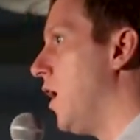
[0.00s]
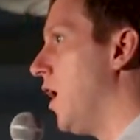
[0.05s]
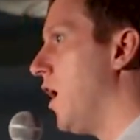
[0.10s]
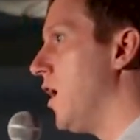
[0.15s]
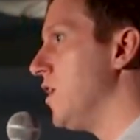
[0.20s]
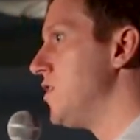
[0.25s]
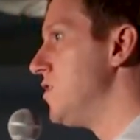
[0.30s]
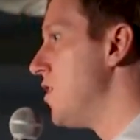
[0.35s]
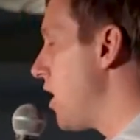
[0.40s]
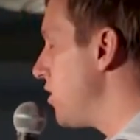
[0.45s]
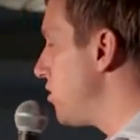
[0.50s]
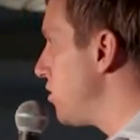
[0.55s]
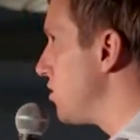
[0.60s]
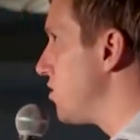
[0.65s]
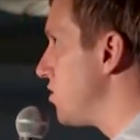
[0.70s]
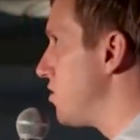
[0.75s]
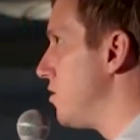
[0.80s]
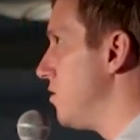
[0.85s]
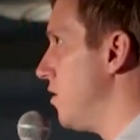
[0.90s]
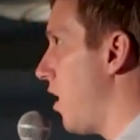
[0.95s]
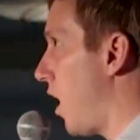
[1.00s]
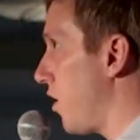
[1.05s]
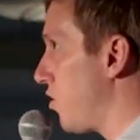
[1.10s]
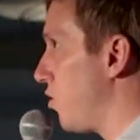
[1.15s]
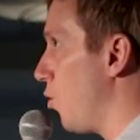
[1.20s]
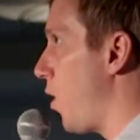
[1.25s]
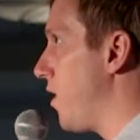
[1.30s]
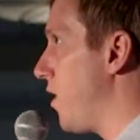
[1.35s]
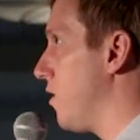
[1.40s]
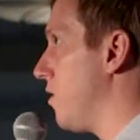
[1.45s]
It's not just
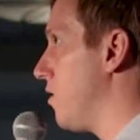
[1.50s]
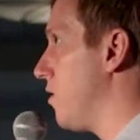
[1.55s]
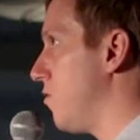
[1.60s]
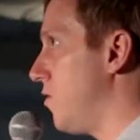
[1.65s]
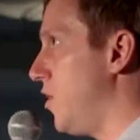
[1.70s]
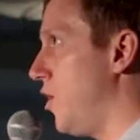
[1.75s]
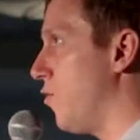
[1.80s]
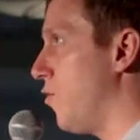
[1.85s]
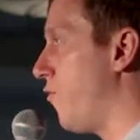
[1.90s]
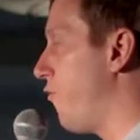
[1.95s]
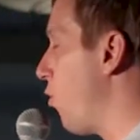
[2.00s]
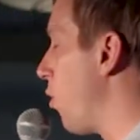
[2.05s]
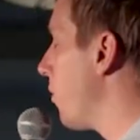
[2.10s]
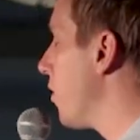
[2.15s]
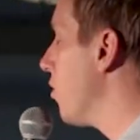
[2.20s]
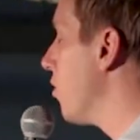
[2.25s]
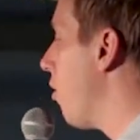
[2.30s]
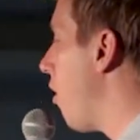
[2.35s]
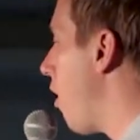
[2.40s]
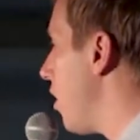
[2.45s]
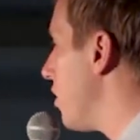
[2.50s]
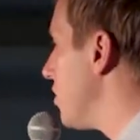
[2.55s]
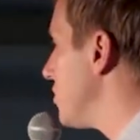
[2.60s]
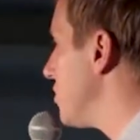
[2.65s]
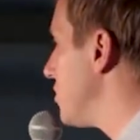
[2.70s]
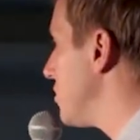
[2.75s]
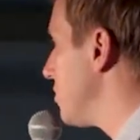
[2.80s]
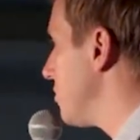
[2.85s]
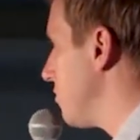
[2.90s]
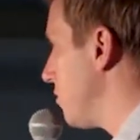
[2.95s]
not the way that, forming
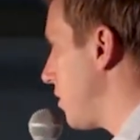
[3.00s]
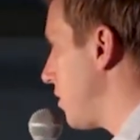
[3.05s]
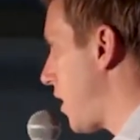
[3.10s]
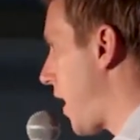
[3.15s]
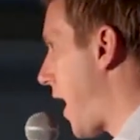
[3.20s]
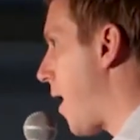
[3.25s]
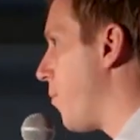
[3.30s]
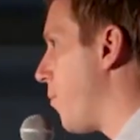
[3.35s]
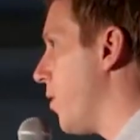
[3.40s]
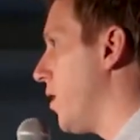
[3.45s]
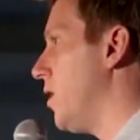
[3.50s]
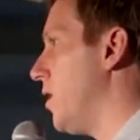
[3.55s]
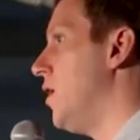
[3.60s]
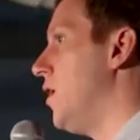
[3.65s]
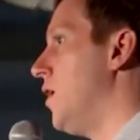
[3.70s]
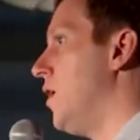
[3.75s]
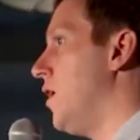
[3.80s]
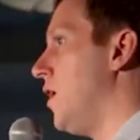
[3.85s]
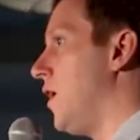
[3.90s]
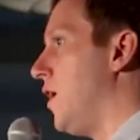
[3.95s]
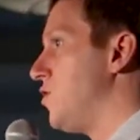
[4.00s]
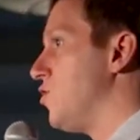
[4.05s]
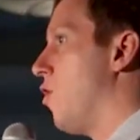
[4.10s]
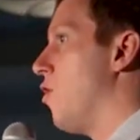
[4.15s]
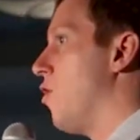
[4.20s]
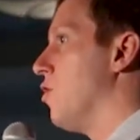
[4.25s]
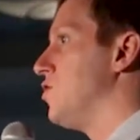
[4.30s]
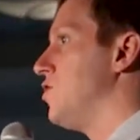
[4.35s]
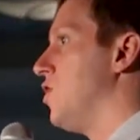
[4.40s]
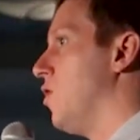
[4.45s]
laws happen. It's
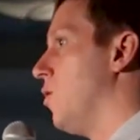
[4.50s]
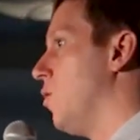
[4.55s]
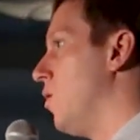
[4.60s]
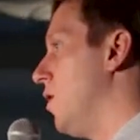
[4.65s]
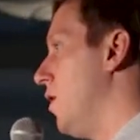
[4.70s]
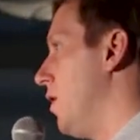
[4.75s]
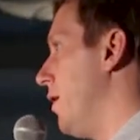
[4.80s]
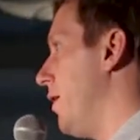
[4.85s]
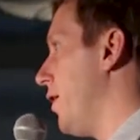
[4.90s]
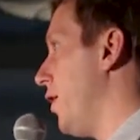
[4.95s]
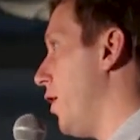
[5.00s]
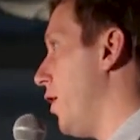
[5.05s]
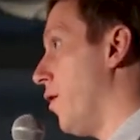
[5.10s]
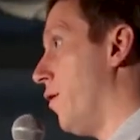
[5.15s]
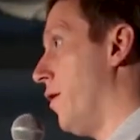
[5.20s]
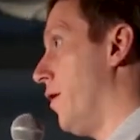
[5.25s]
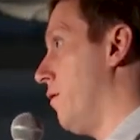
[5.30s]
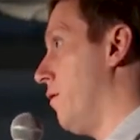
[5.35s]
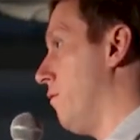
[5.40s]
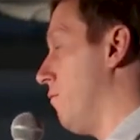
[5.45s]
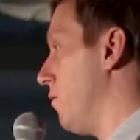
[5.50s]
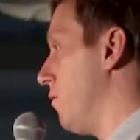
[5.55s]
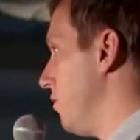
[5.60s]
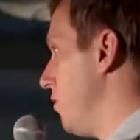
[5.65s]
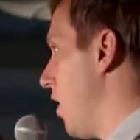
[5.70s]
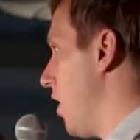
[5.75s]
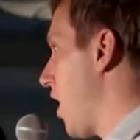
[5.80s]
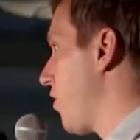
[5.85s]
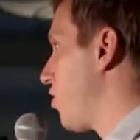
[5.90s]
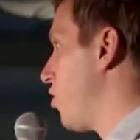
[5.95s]
also,
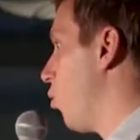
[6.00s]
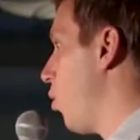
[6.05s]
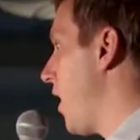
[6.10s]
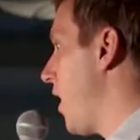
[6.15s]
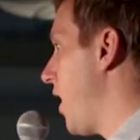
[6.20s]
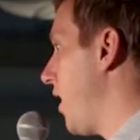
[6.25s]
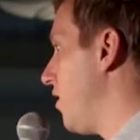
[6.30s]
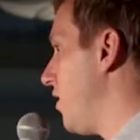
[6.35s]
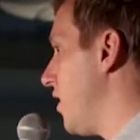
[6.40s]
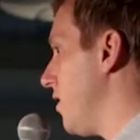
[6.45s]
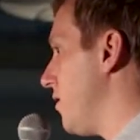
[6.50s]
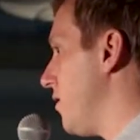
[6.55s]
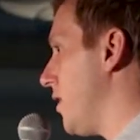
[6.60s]
not the way